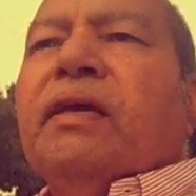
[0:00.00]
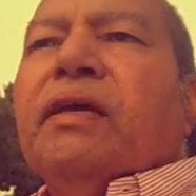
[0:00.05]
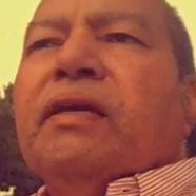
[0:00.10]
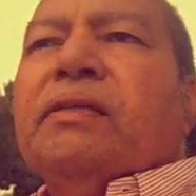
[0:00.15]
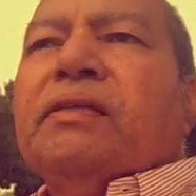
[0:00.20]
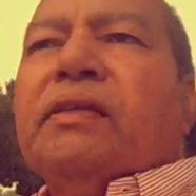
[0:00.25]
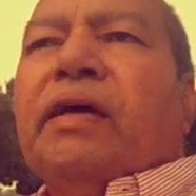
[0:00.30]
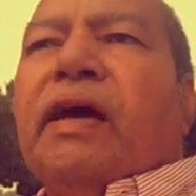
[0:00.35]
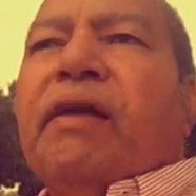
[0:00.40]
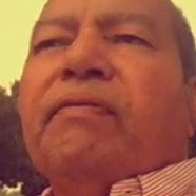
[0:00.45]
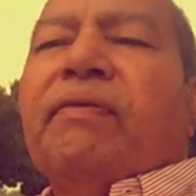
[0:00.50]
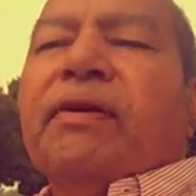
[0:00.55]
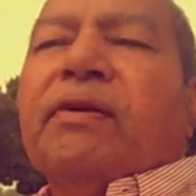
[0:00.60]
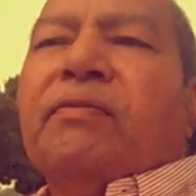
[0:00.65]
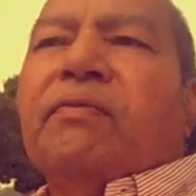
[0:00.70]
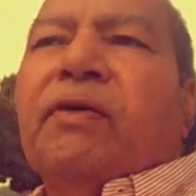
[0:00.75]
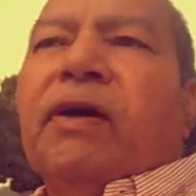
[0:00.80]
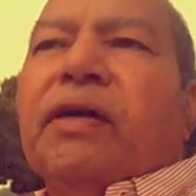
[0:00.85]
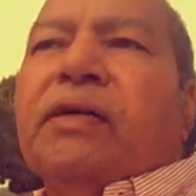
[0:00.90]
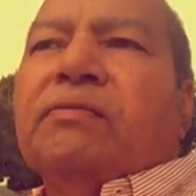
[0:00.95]
side
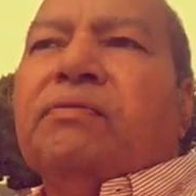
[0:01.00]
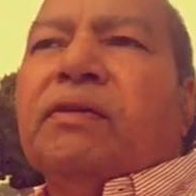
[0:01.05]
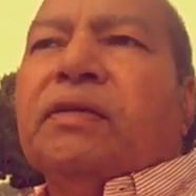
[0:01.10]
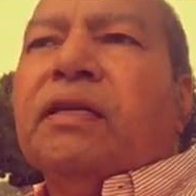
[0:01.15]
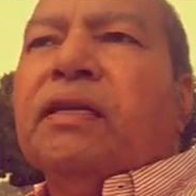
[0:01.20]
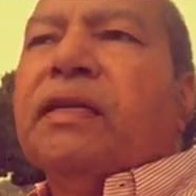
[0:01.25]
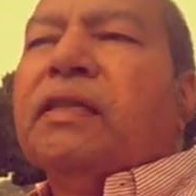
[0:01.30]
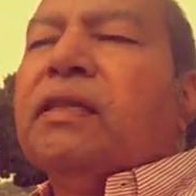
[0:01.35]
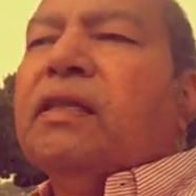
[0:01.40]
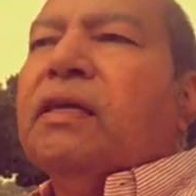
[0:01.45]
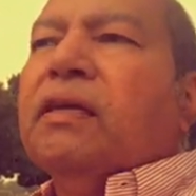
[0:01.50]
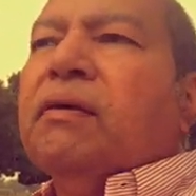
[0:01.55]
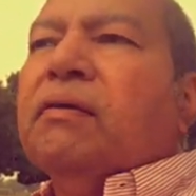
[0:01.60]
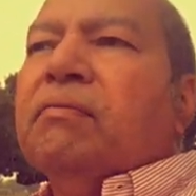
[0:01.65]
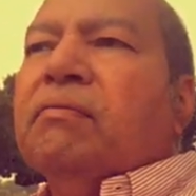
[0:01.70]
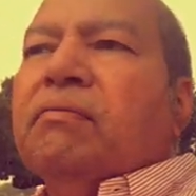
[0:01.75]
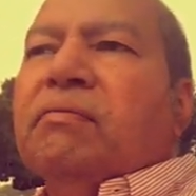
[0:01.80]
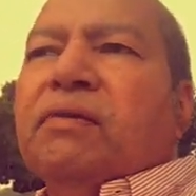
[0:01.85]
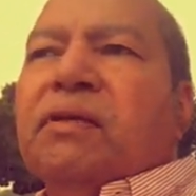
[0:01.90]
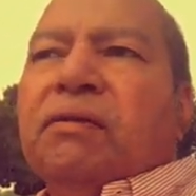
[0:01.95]
effect wise, with
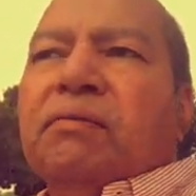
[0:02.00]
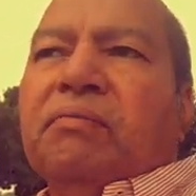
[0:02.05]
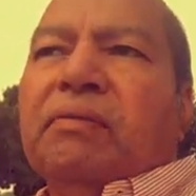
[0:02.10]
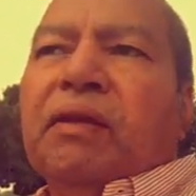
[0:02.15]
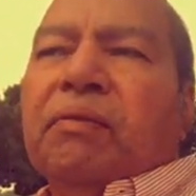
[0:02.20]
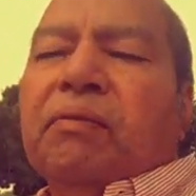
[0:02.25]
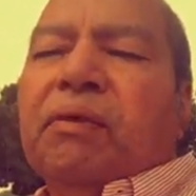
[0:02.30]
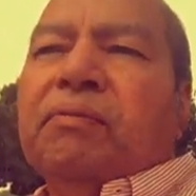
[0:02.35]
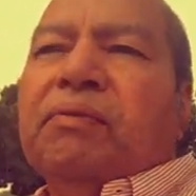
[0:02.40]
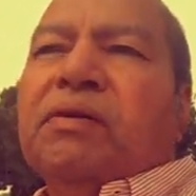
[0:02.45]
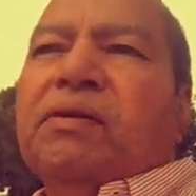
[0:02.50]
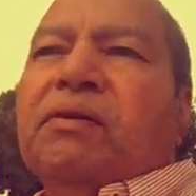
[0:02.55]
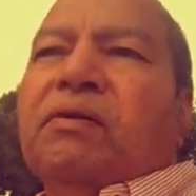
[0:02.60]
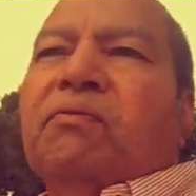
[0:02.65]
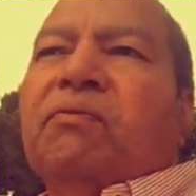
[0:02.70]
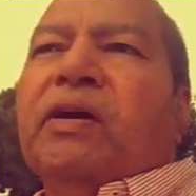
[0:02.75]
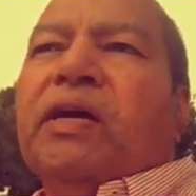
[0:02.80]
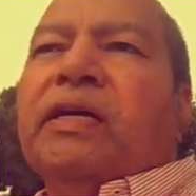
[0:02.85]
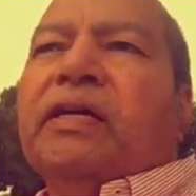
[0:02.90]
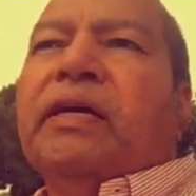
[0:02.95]
lithium, there may be some
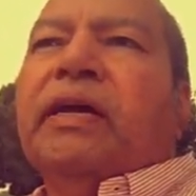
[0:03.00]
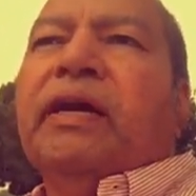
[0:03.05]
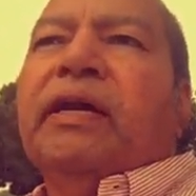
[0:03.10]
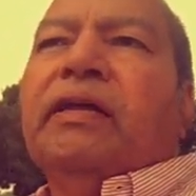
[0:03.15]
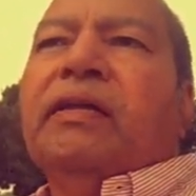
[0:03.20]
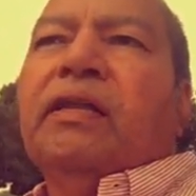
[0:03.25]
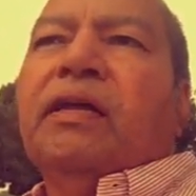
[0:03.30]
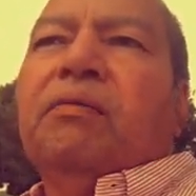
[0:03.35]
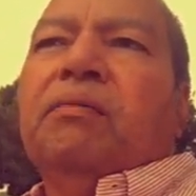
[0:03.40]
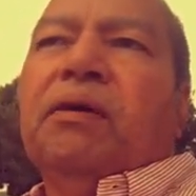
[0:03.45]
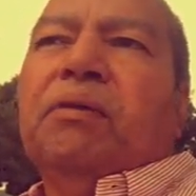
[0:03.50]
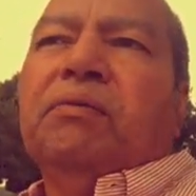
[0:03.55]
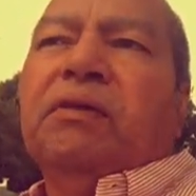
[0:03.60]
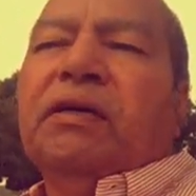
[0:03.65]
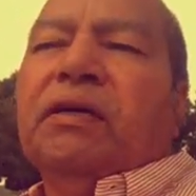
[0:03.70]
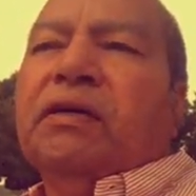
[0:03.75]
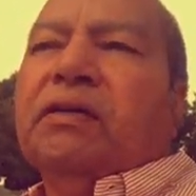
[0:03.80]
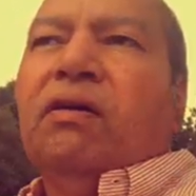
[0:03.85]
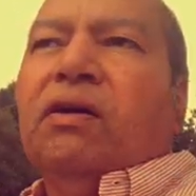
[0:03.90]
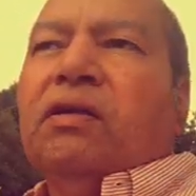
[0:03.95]
weight gain. There may
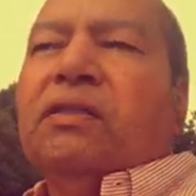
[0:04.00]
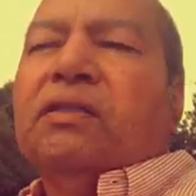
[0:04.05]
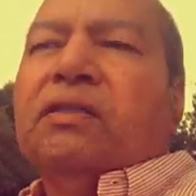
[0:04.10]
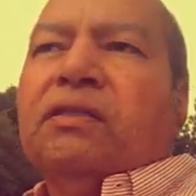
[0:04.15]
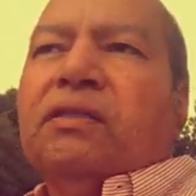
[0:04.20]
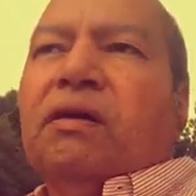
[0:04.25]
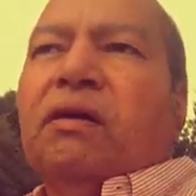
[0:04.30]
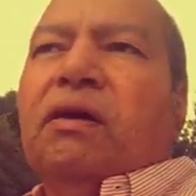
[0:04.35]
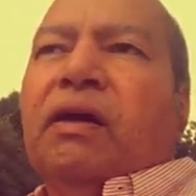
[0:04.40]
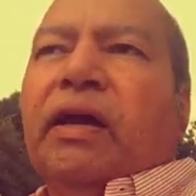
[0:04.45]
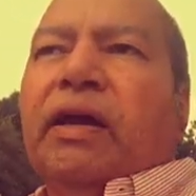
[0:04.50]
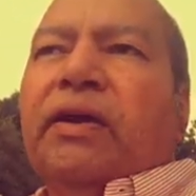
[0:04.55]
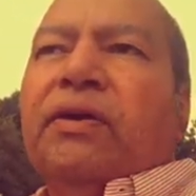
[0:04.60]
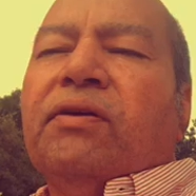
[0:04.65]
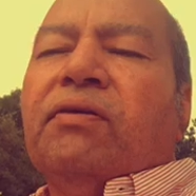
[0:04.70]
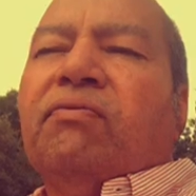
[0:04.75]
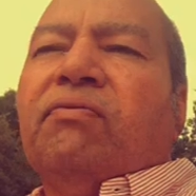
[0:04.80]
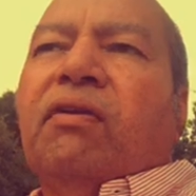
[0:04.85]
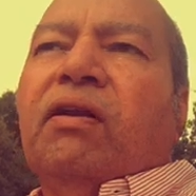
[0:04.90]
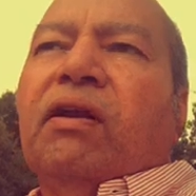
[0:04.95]
be cause hair
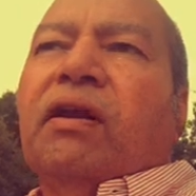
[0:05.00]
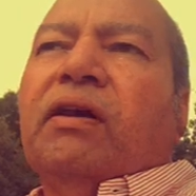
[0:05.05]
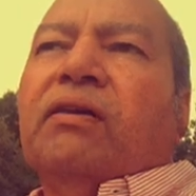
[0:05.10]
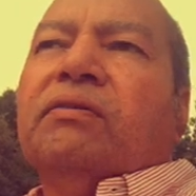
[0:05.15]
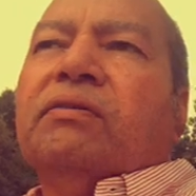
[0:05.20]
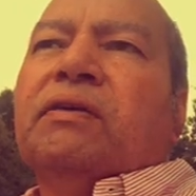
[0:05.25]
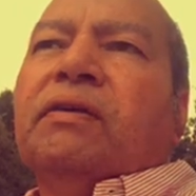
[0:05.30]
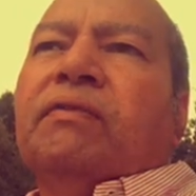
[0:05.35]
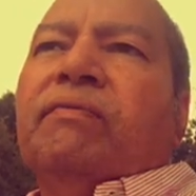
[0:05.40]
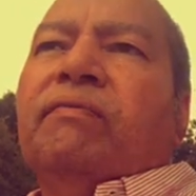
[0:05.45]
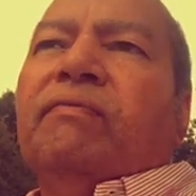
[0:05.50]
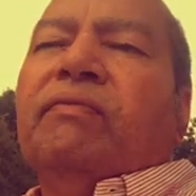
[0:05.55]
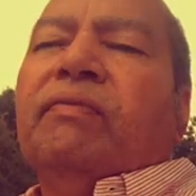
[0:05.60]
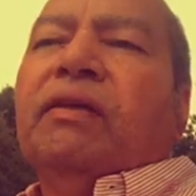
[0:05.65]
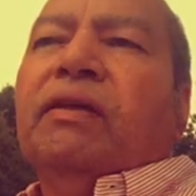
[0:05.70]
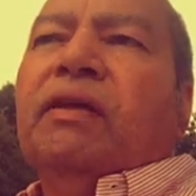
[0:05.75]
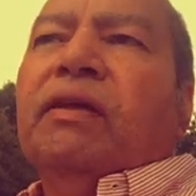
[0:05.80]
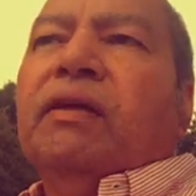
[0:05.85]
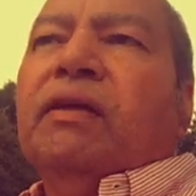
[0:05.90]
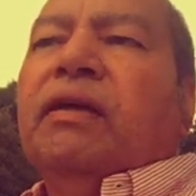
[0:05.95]
to fall out,
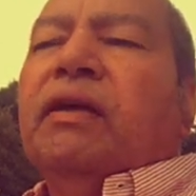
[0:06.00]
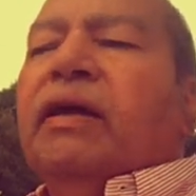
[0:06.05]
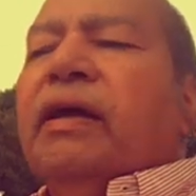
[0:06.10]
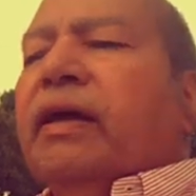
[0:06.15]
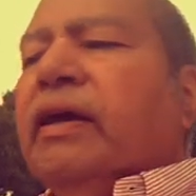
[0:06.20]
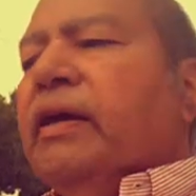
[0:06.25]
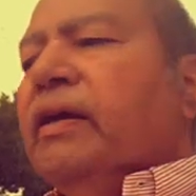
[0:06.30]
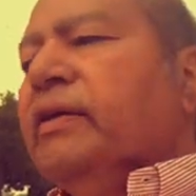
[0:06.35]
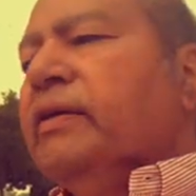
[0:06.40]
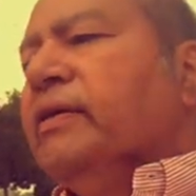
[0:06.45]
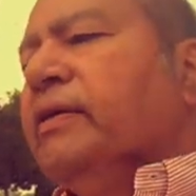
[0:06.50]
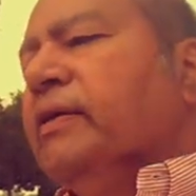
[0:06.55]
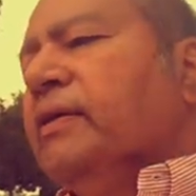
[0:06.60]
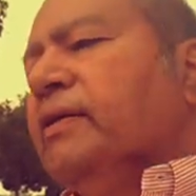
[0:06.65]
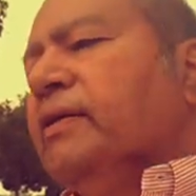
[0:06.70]
and